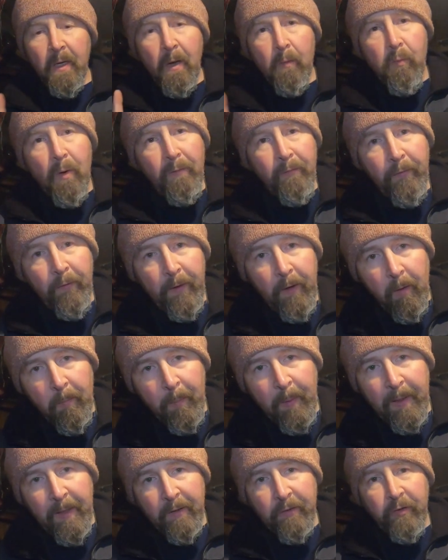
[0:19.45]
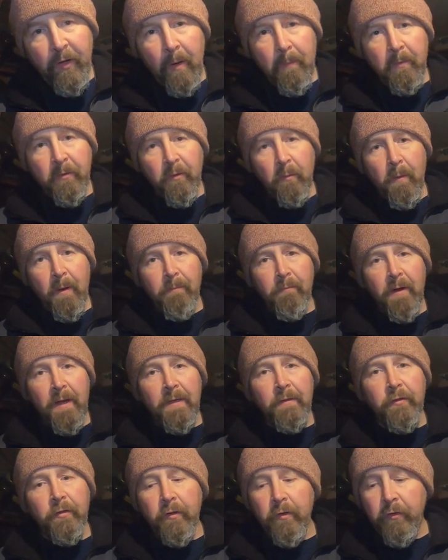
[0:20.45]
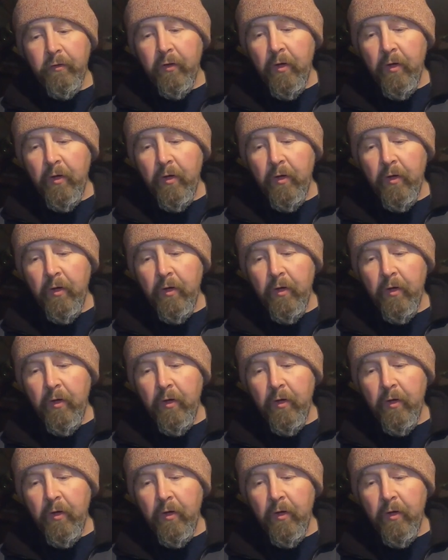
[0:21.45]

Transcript: And one thing I picked up as I went round to the